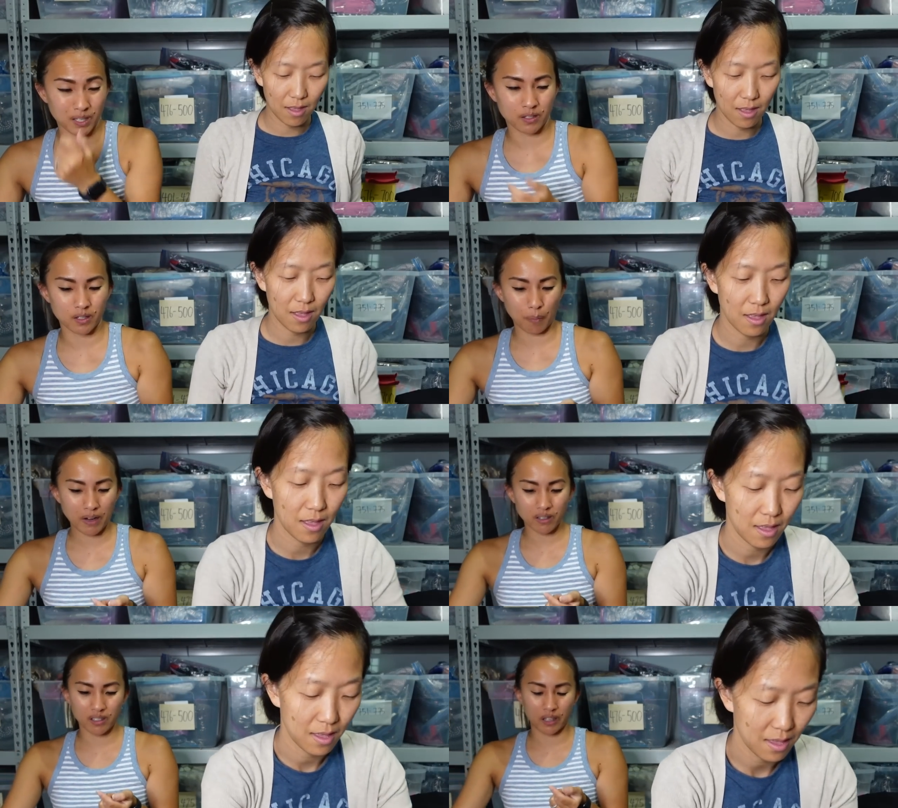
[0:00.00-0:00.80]
Speaker 1: pieces. Mine
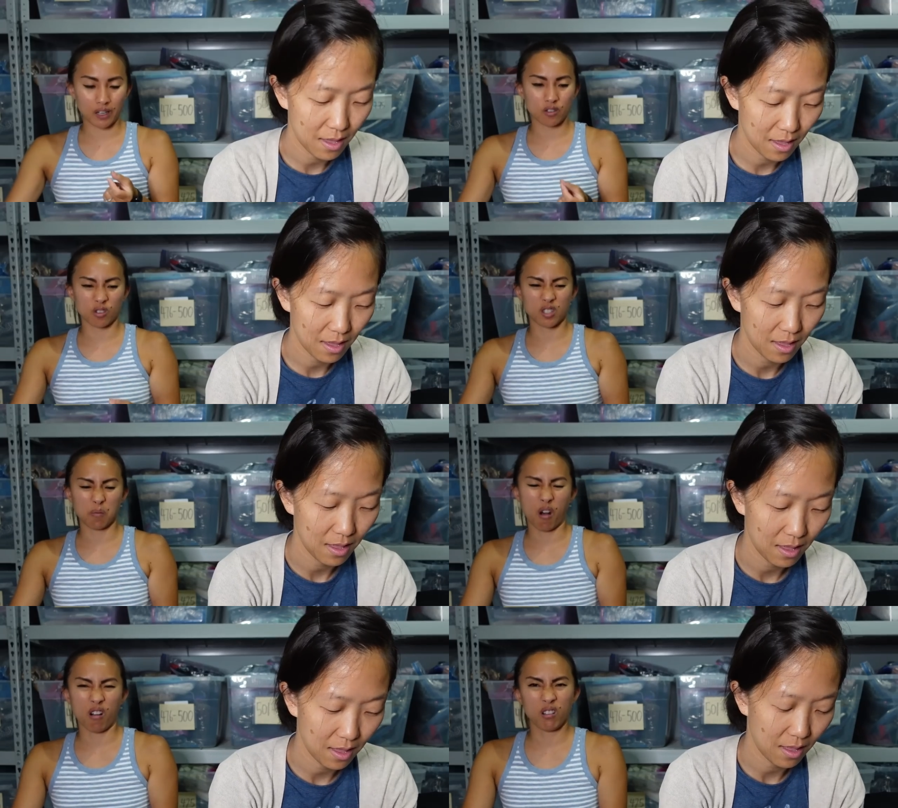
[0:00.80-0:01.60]
are in an extra
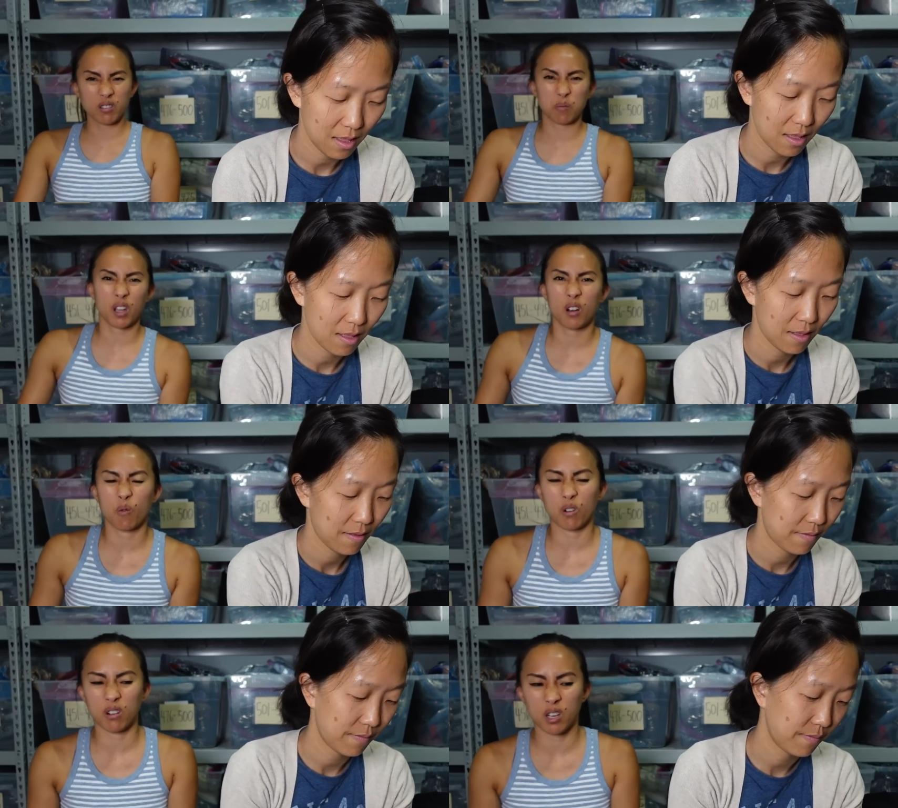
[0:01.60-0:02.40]
small, so I'm kind of
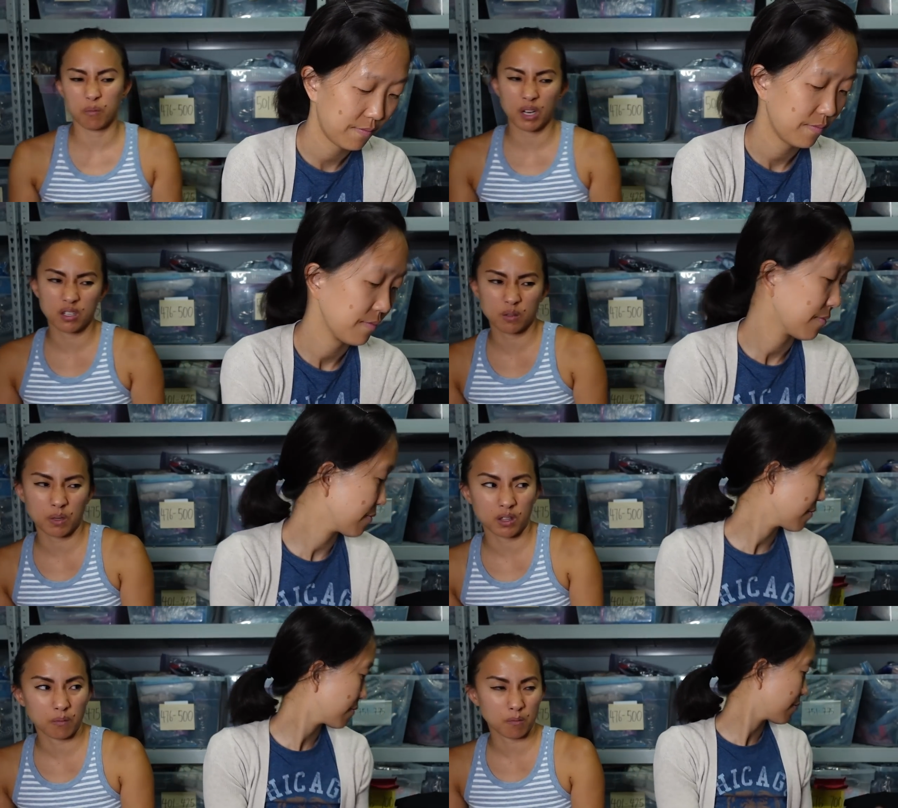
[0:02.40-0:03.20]
worried, but I just
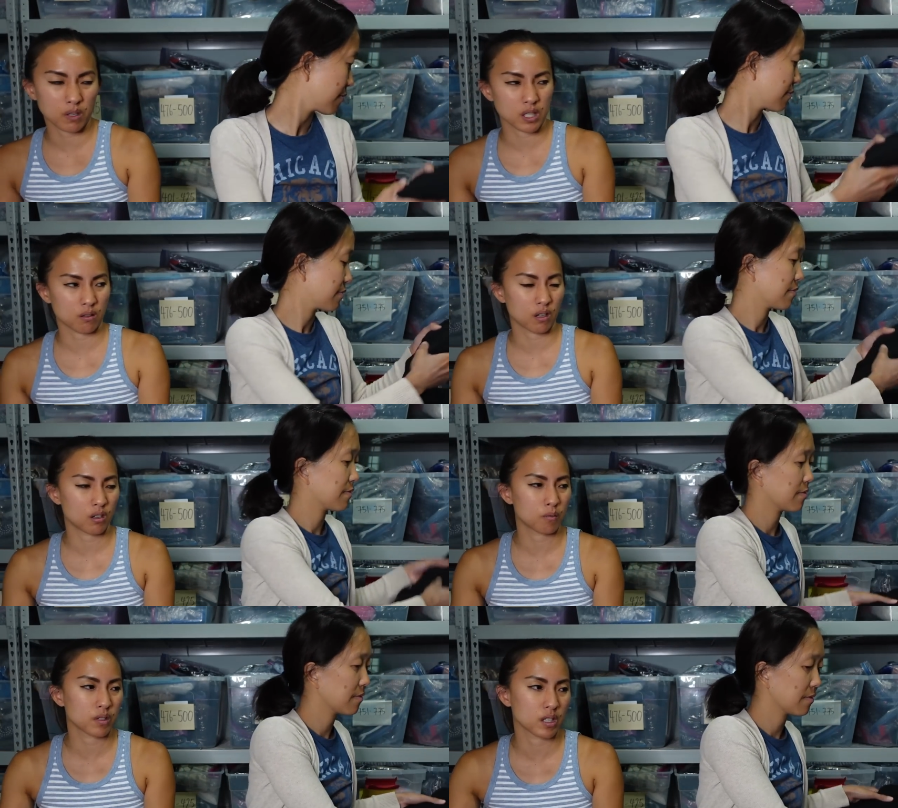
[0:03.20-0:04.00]
picked them up because they are one hundred
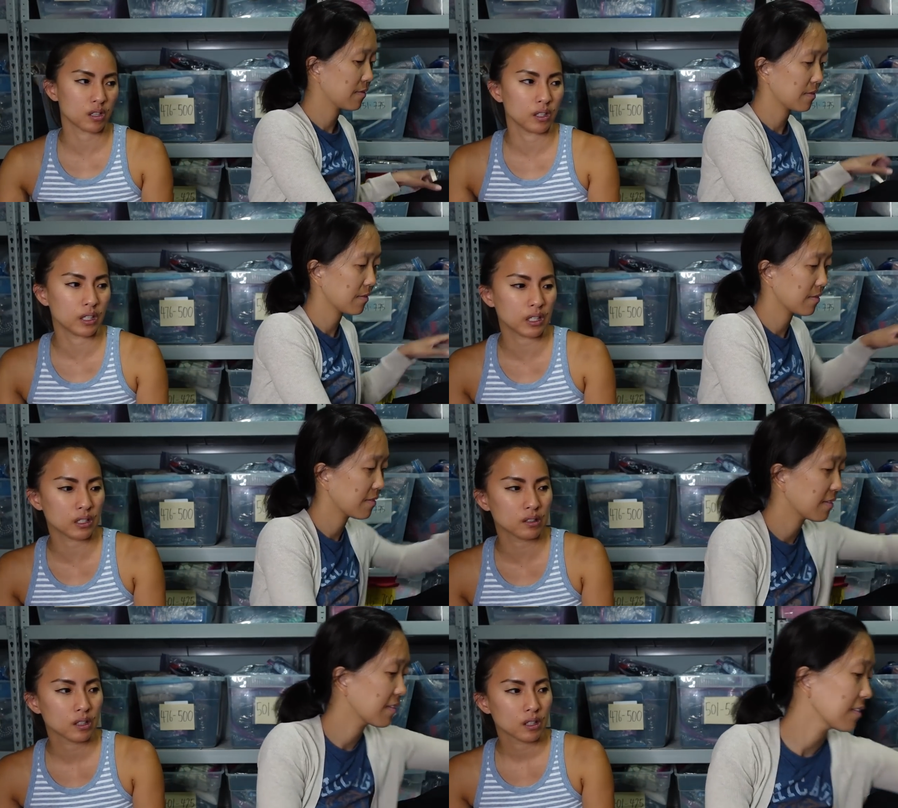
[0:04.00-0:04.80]
percent linen.